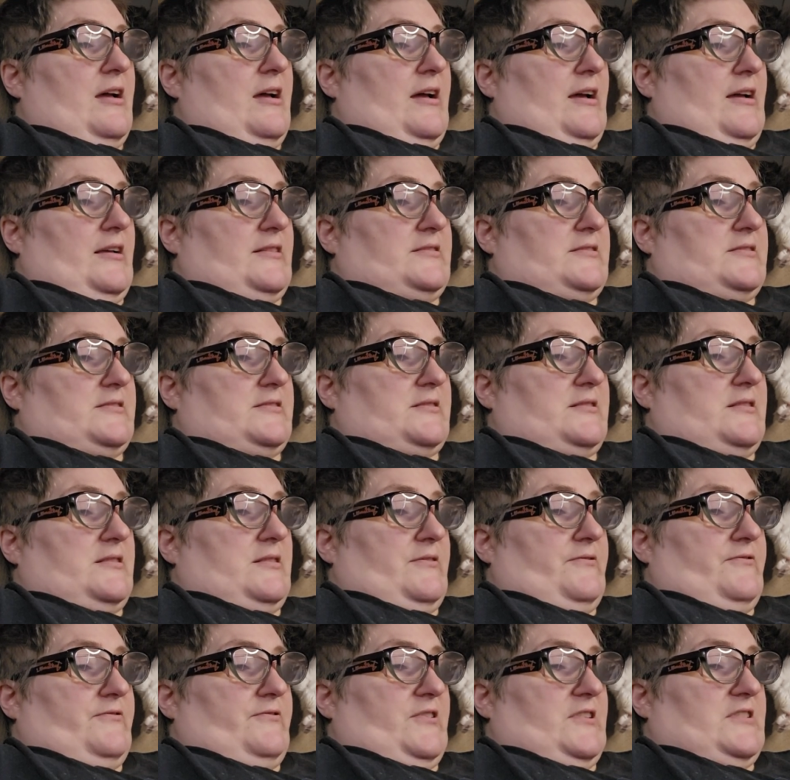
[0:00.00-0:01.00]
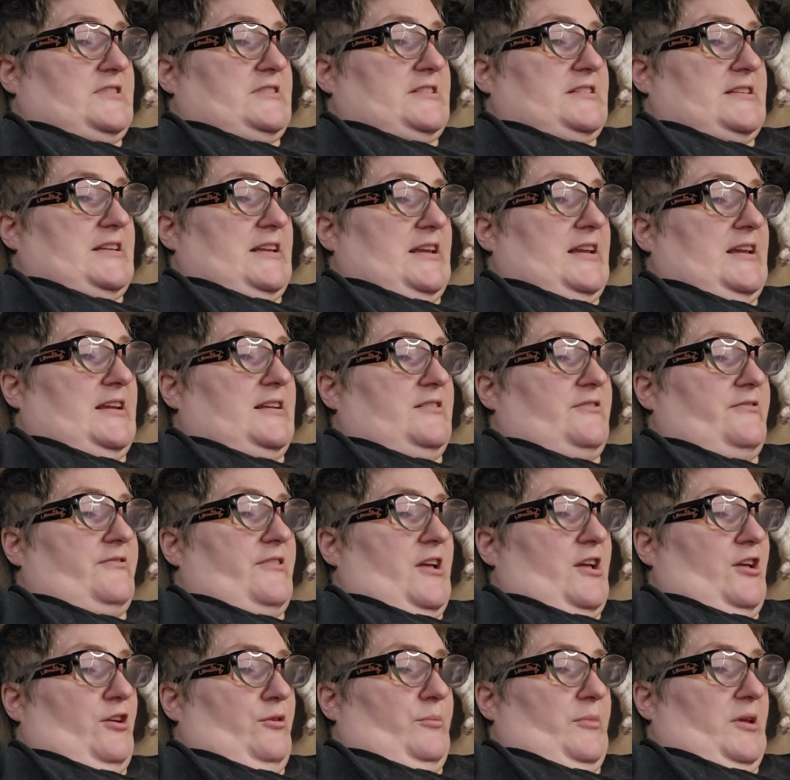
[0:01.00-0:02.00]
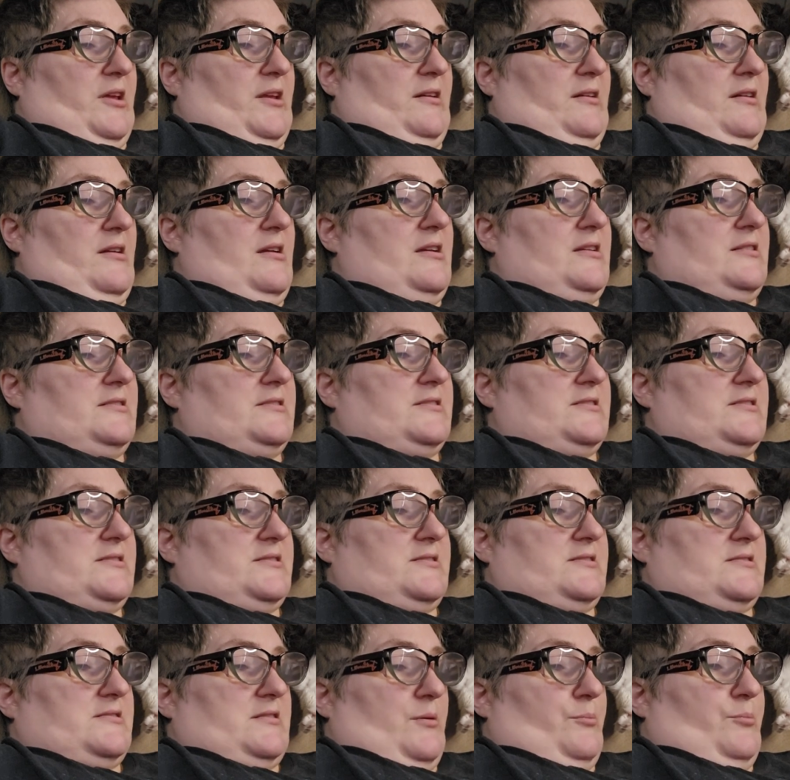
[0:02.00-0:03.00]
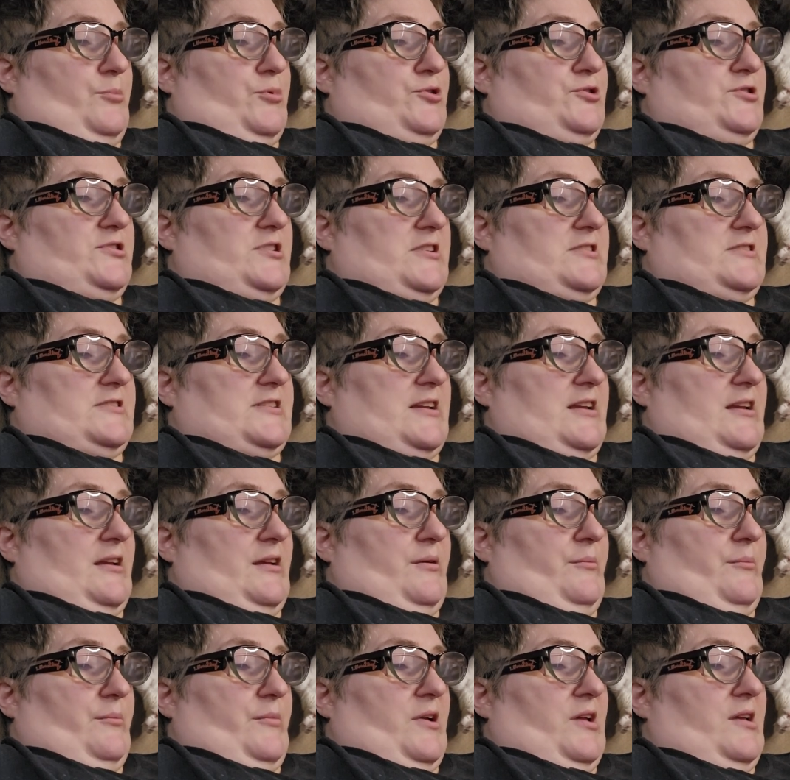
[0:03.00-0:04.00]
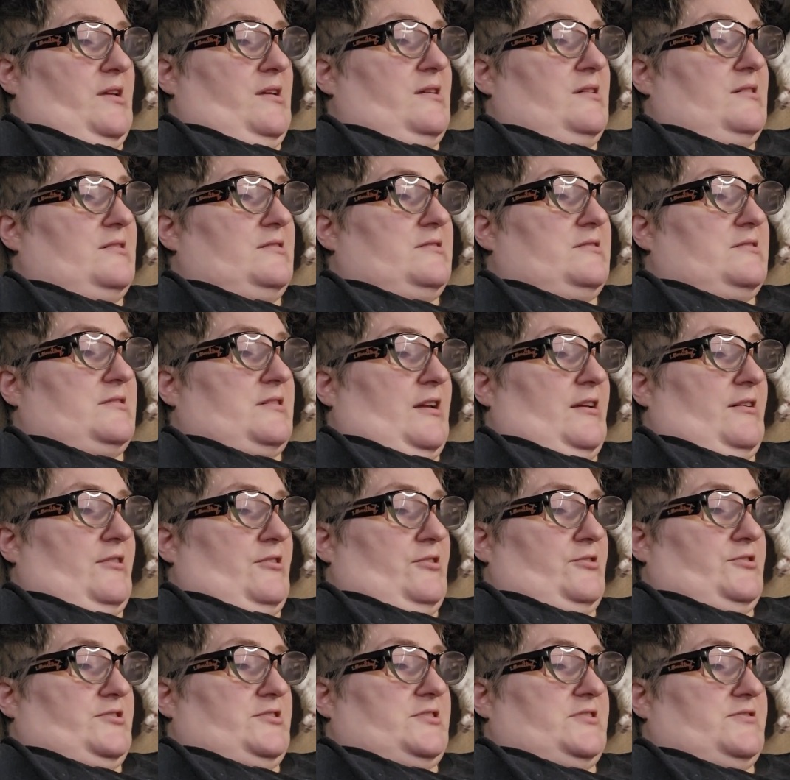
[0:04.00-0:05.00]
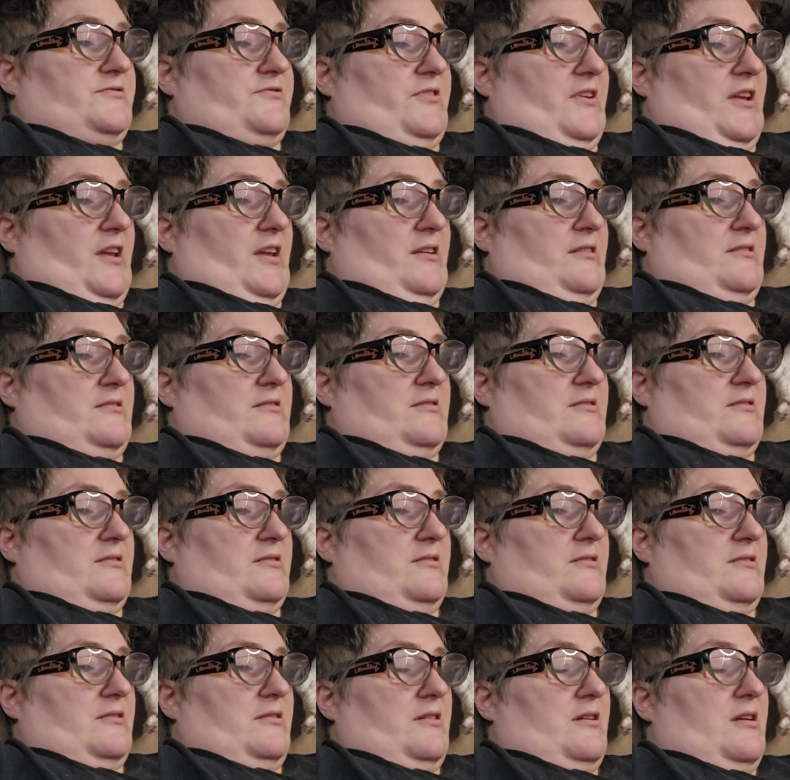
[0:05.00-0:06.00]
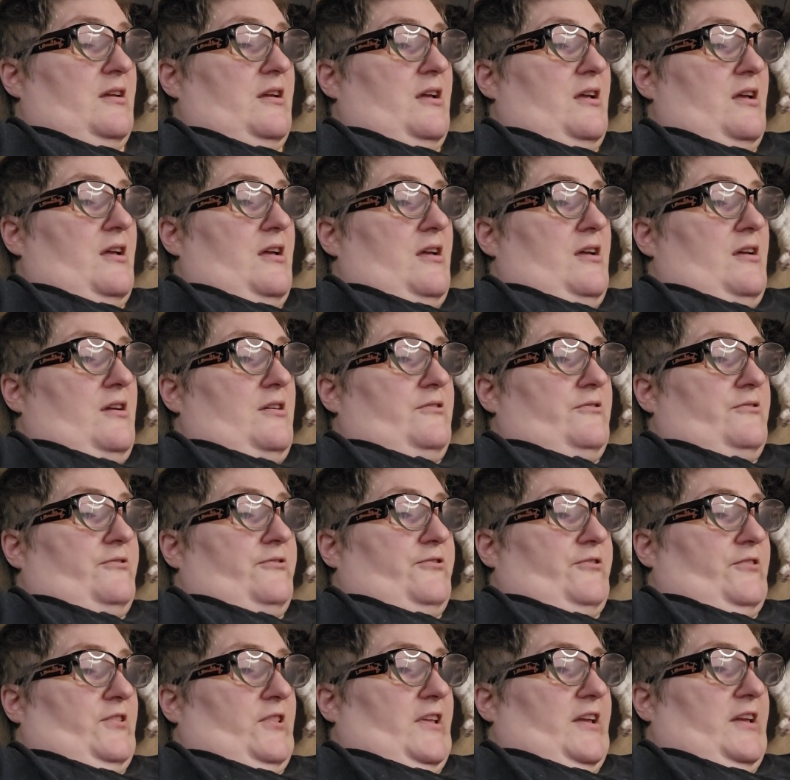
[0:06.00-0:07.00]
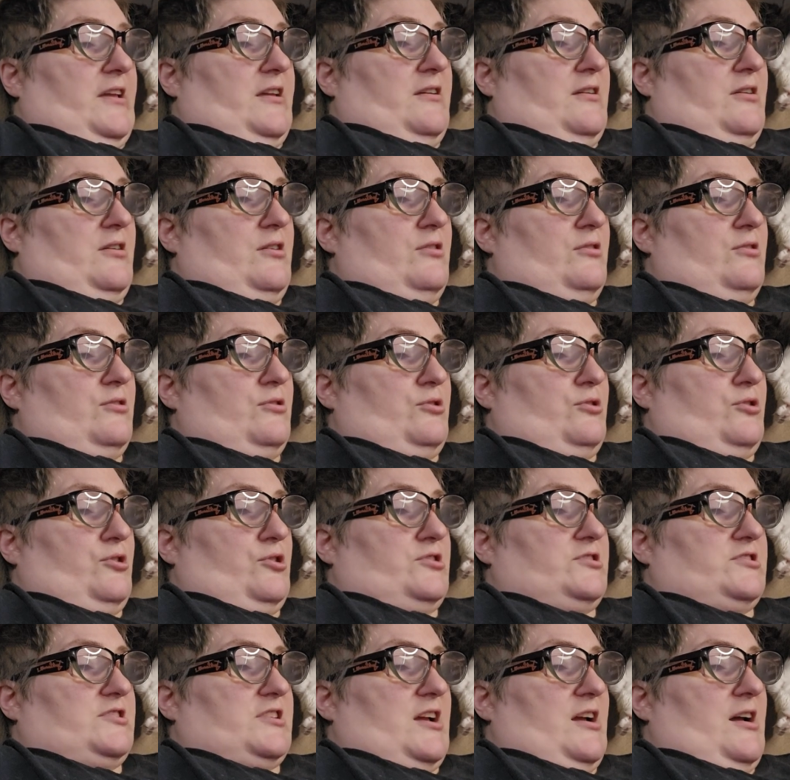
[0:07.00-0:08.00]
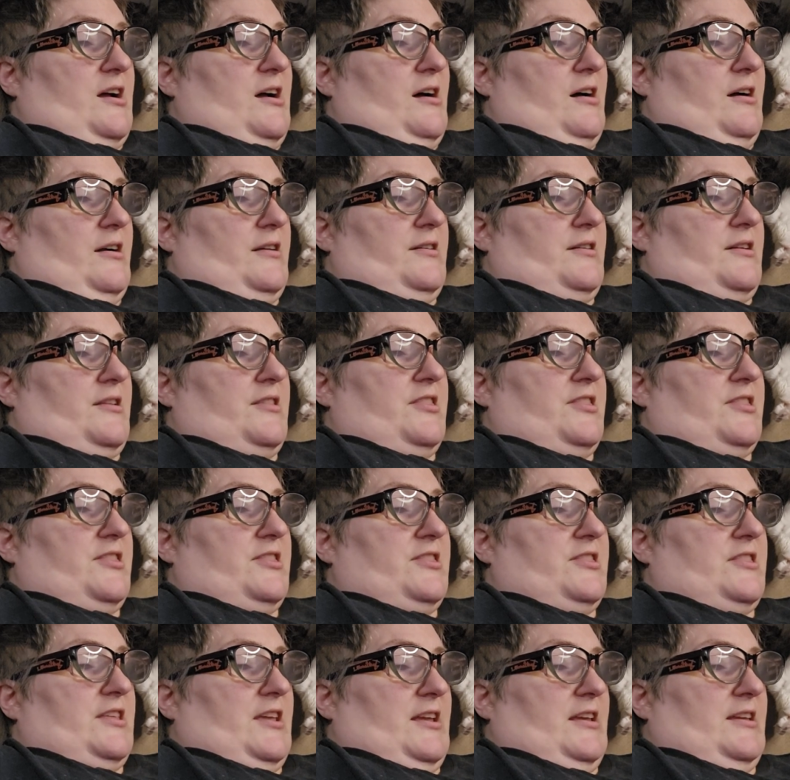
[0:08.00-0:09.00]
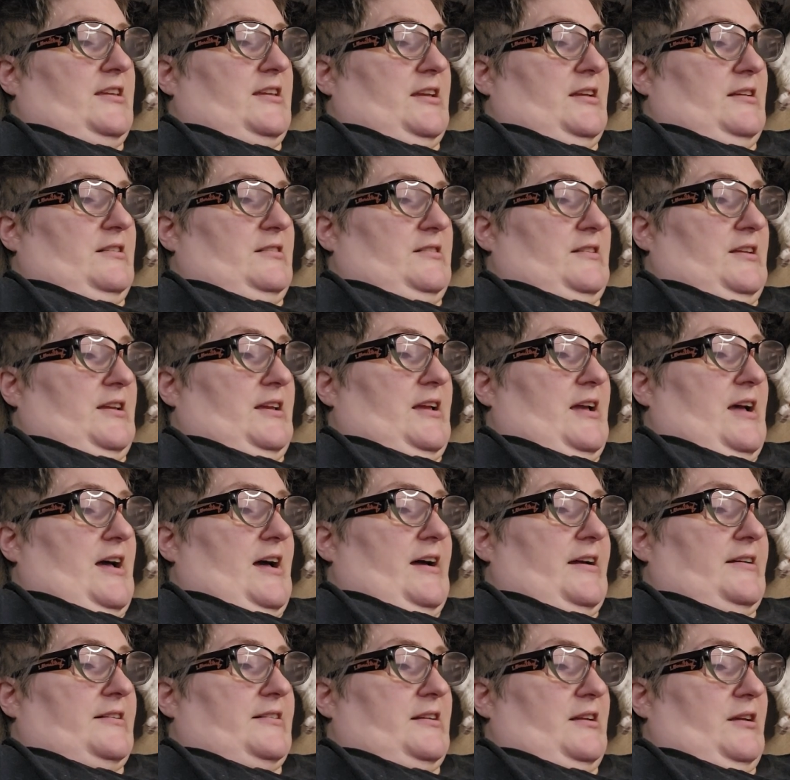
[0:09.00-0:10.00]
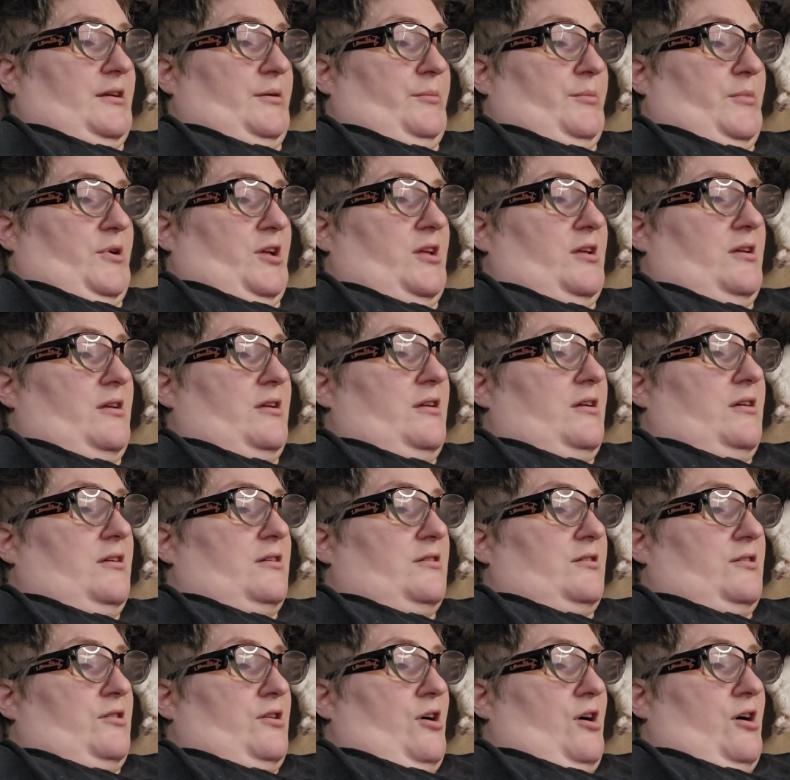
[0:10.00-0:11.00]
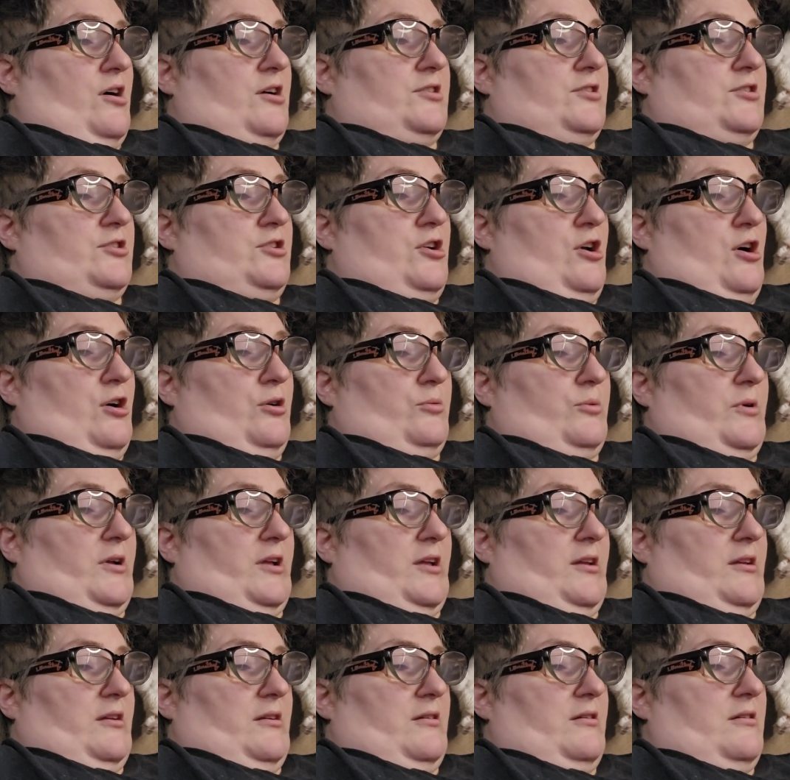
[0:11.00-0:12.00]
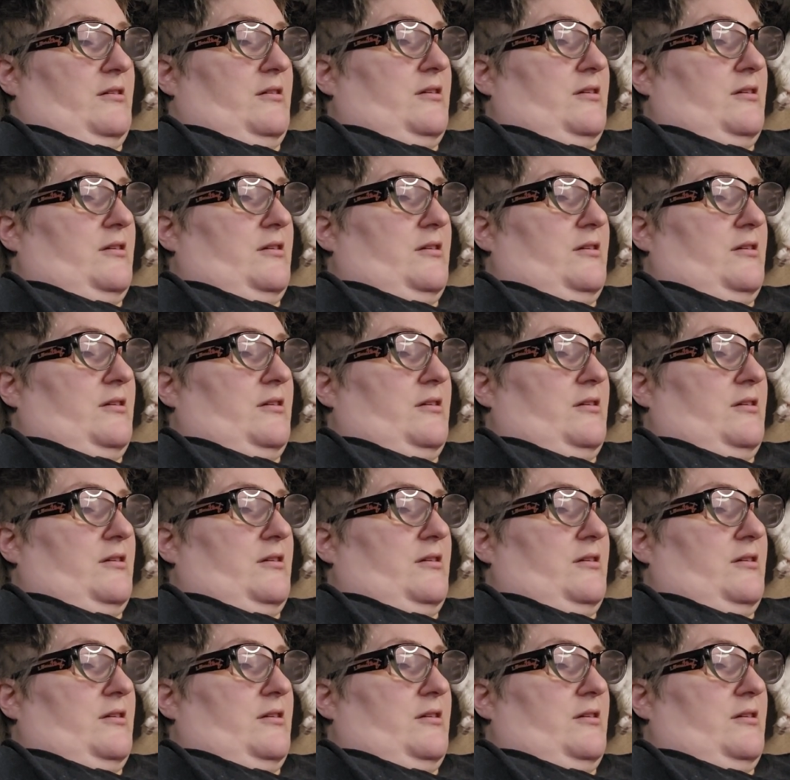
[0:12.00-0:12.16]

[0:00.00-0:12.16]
as the fatigued Valeman stumbled into him dead on his feet. Flick looked unthinkingly at him, not knowing,